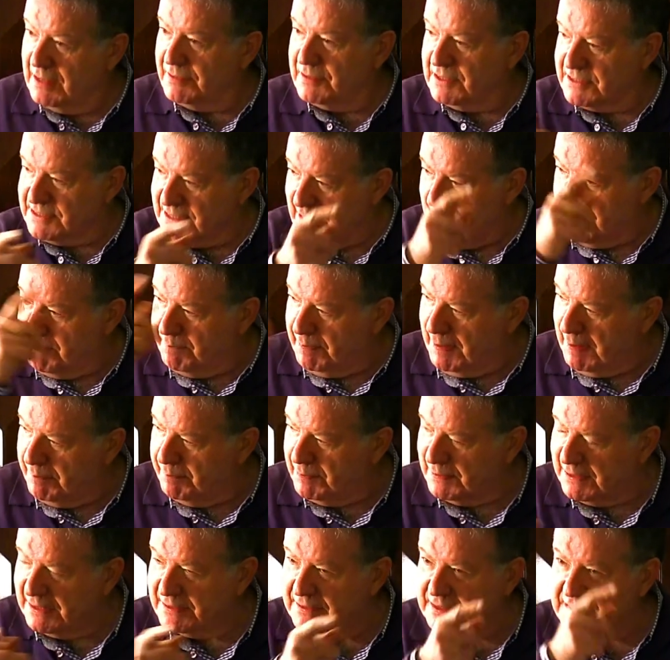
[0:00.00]
the same
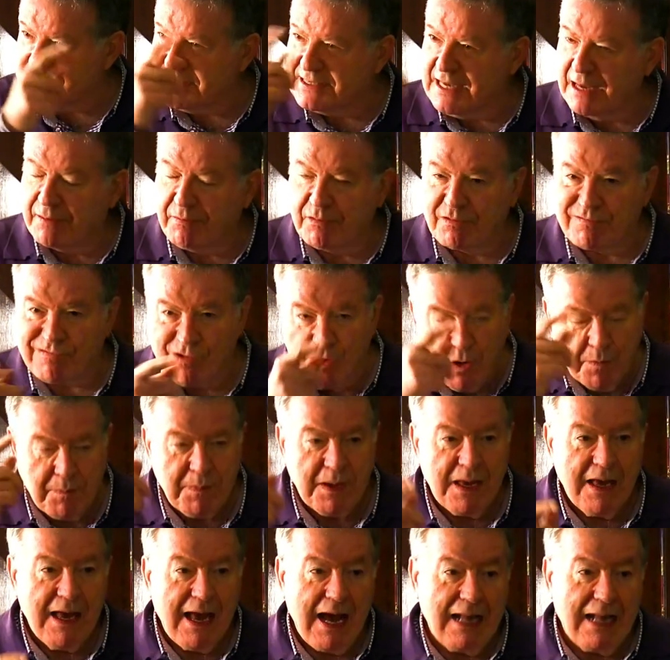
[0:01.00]
people in the same group,